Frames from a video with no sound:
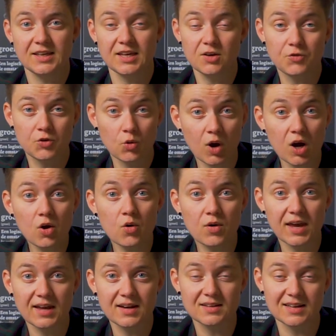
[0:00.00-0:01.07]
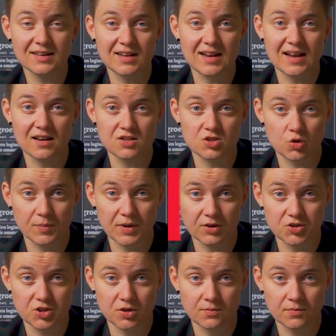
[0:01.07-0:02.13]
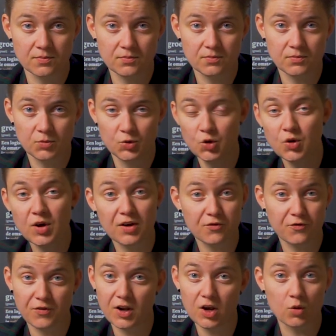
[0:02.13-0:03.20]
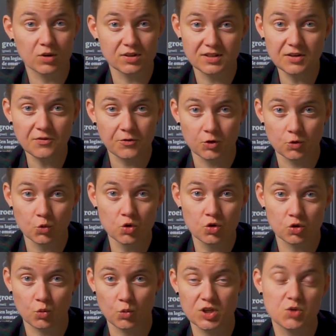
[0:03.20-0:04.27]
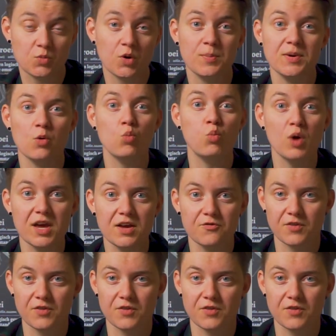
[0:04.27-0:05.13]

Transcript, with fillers: if you are located in the Netherlands or Belgium, you can follow a different route which will be way